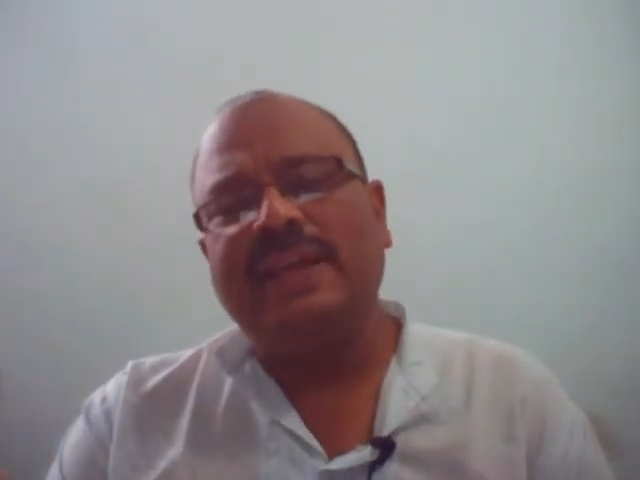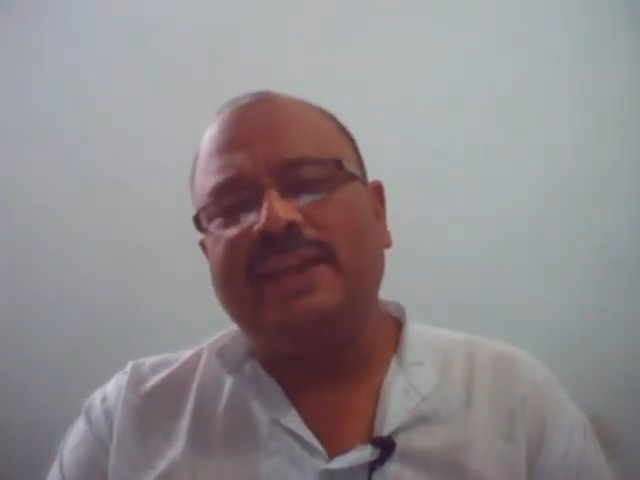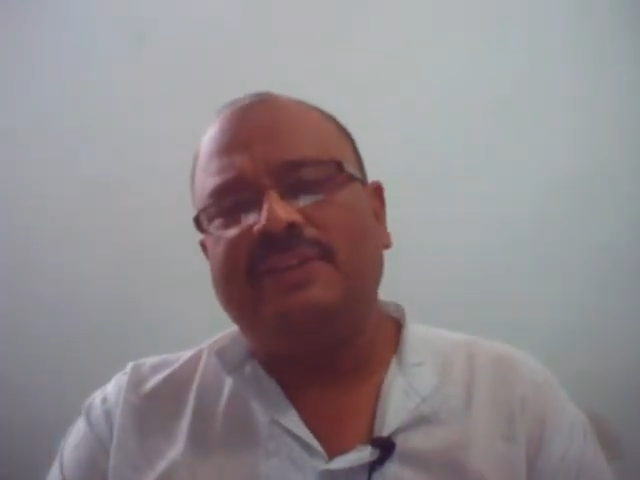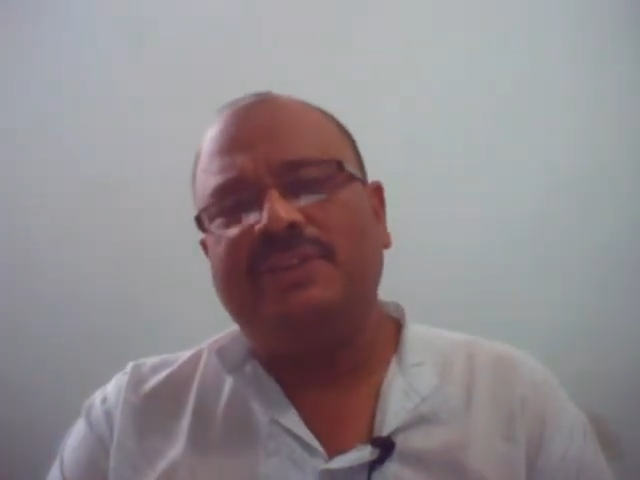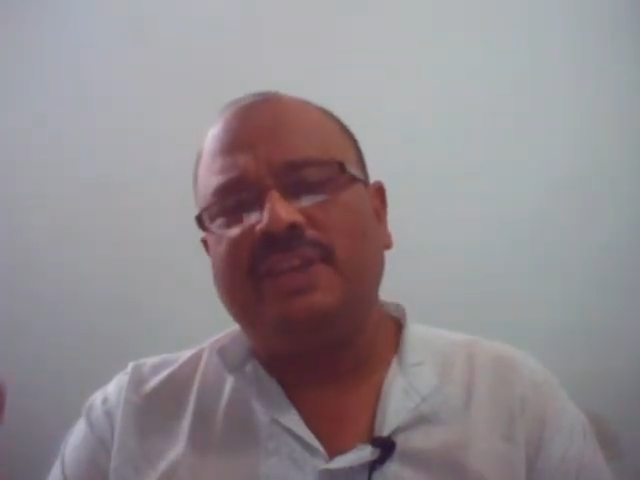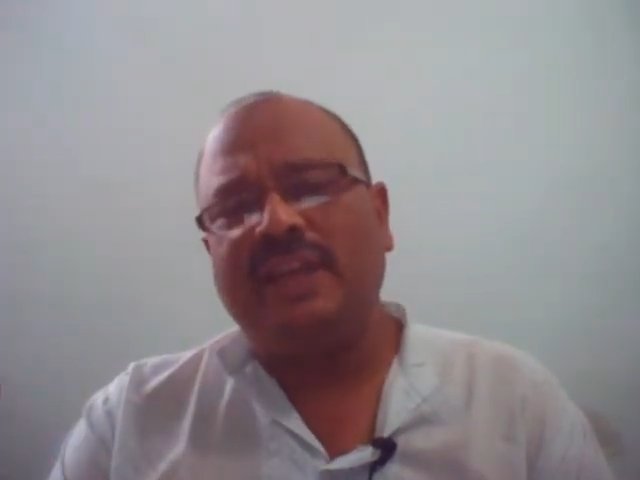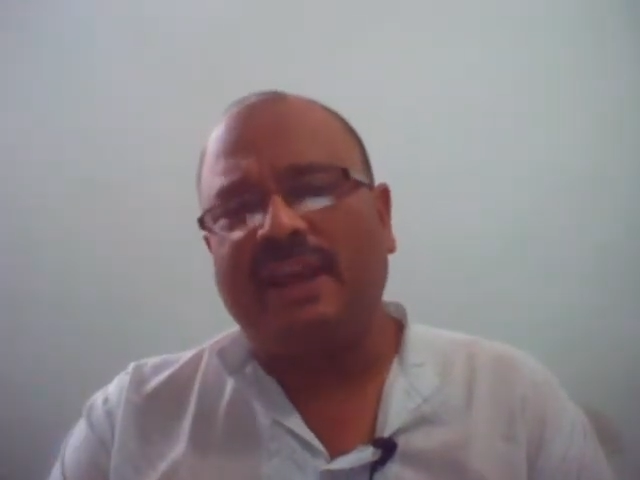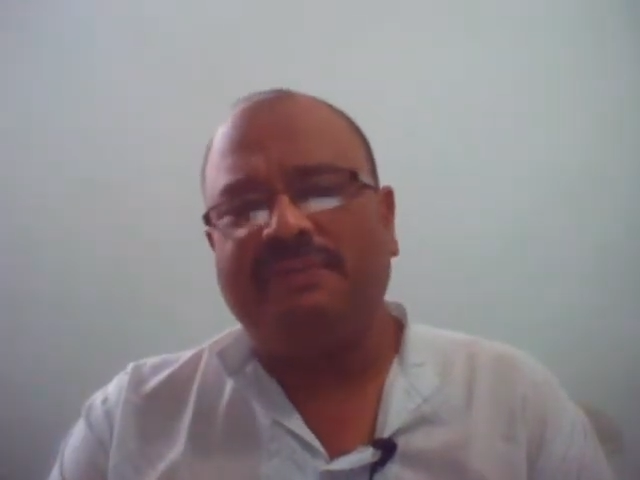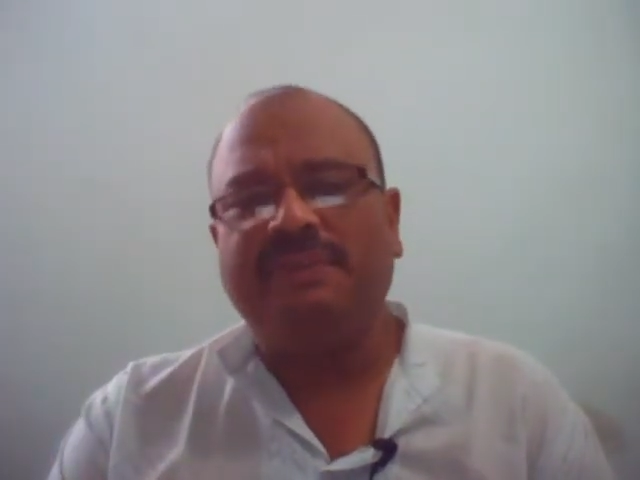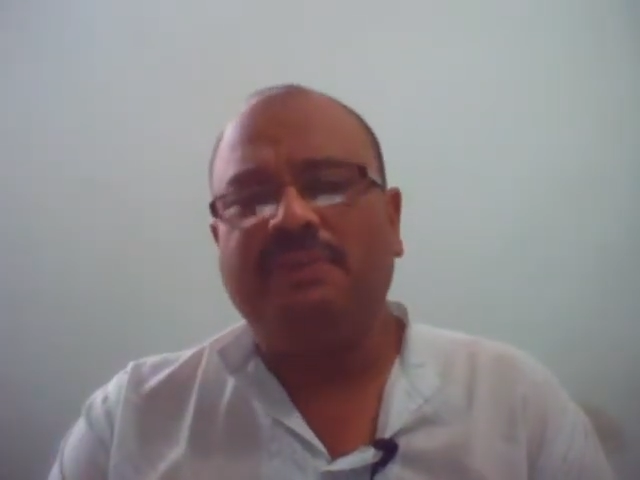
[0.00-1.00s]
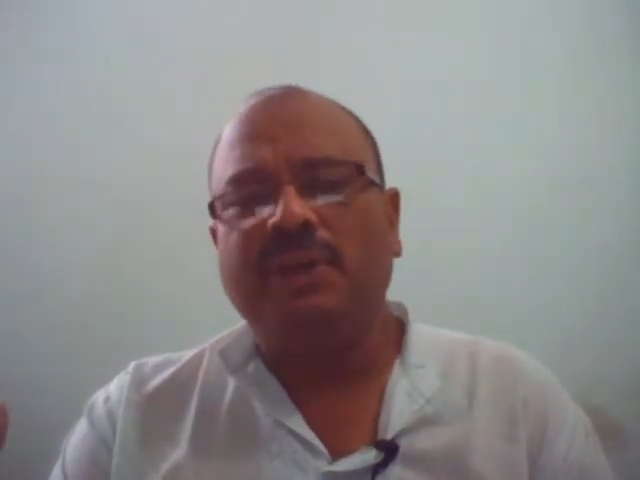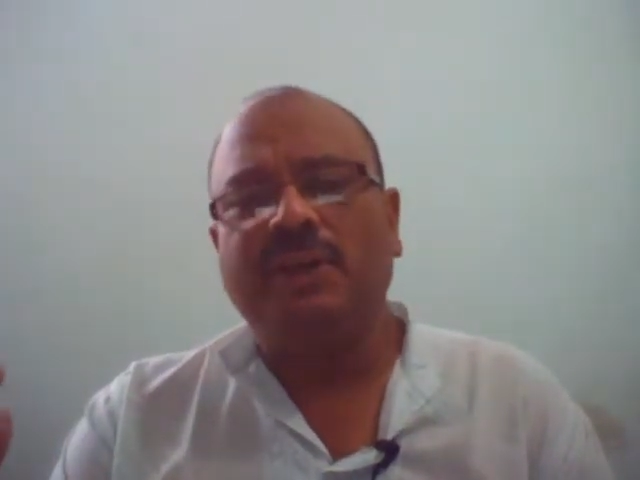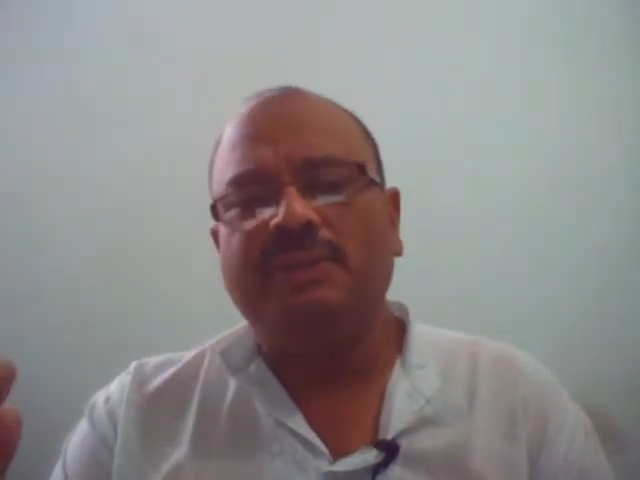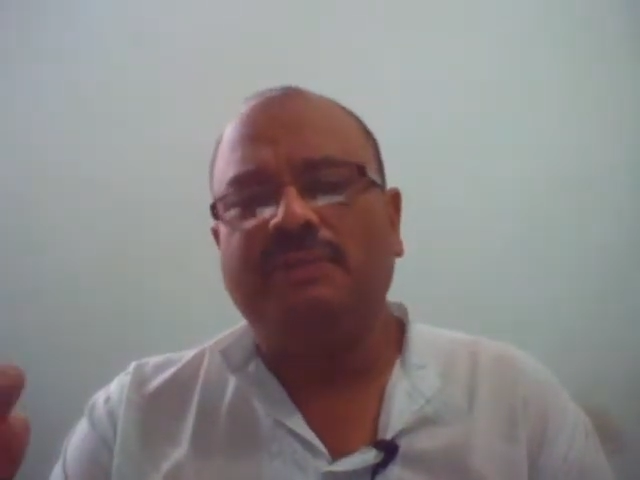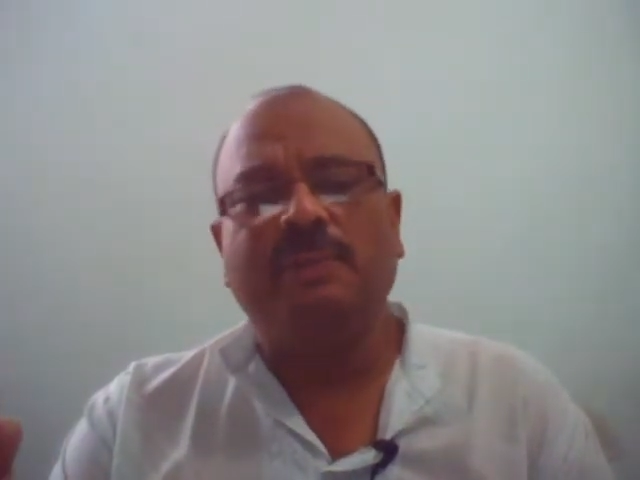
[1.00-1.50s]
electricity at 50
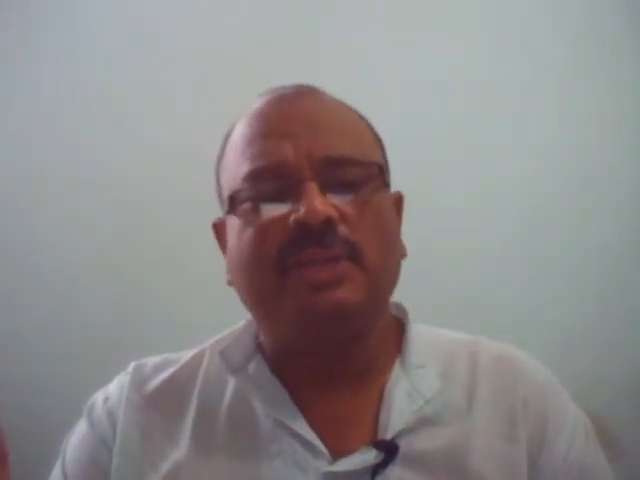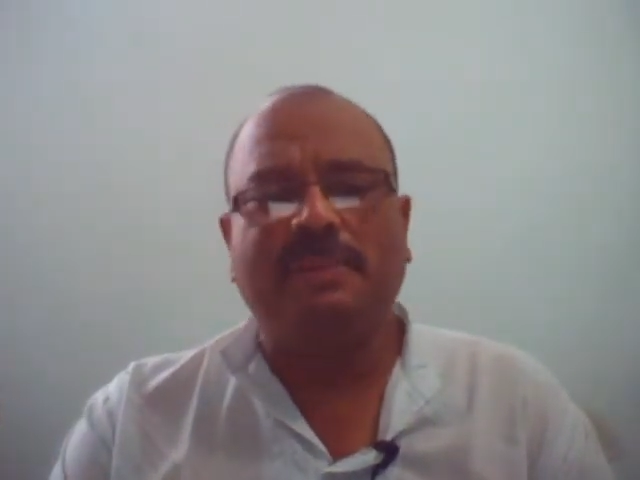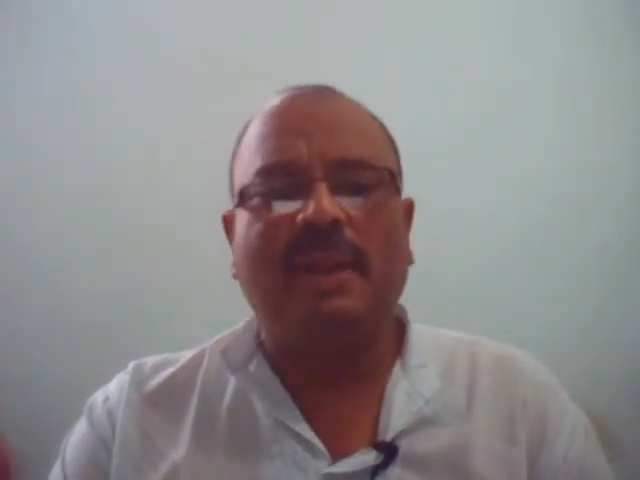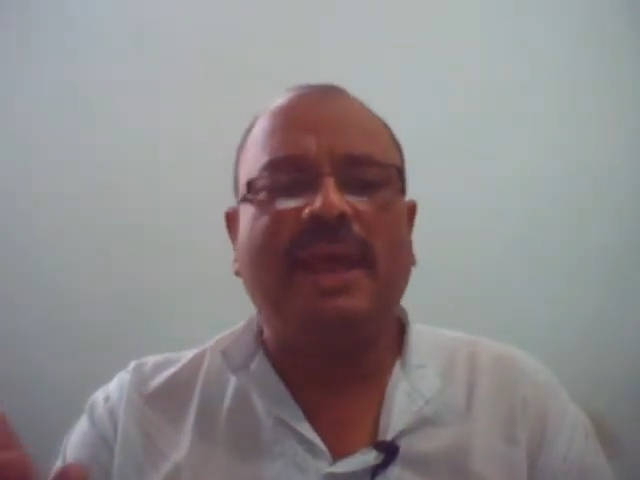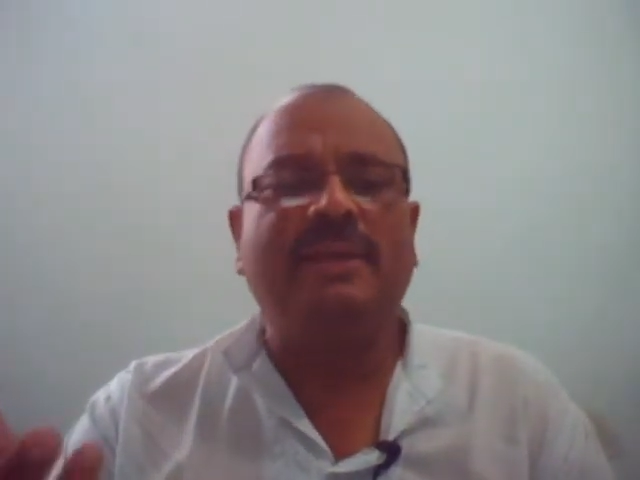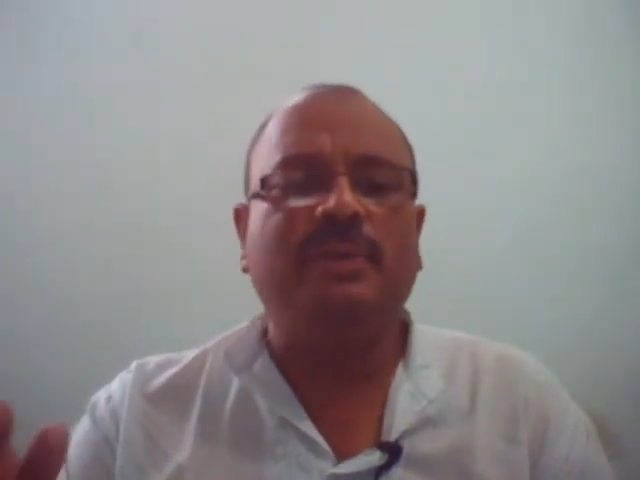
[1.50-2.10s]
hertz will be supplied